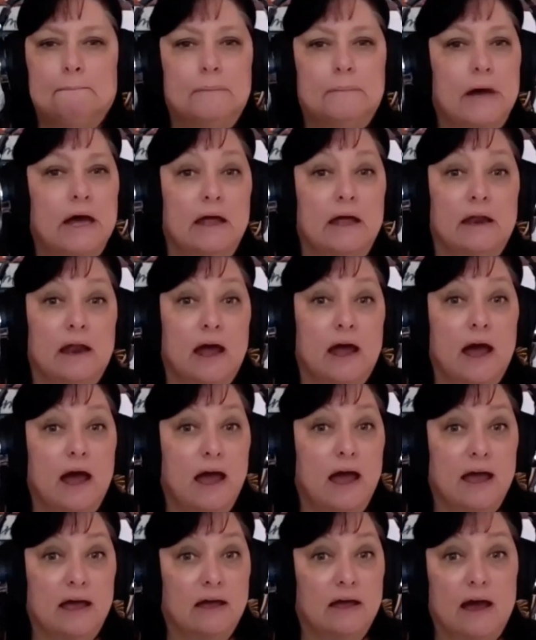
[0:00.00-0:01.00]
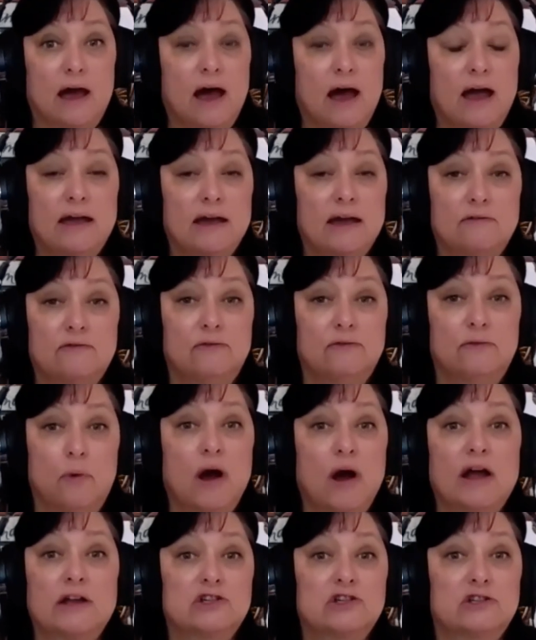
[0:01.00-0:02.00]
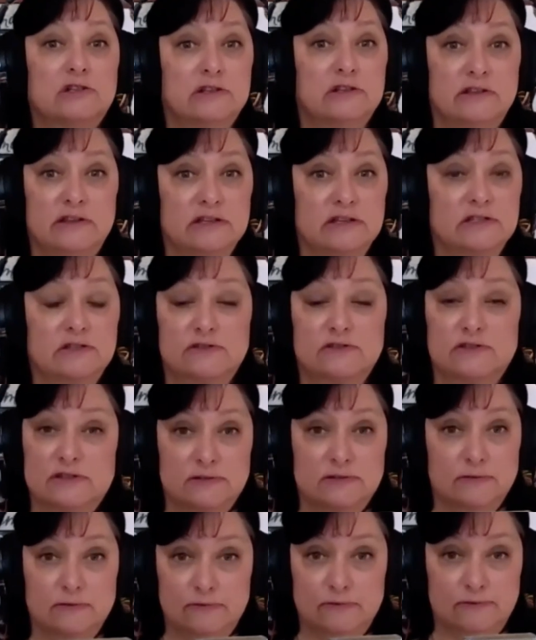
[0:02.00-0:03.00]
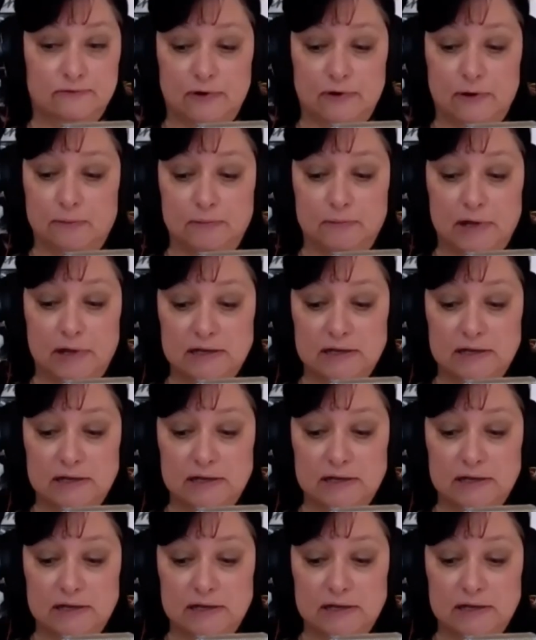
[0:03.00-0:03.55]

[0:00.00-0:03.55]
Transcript: but I have watched this from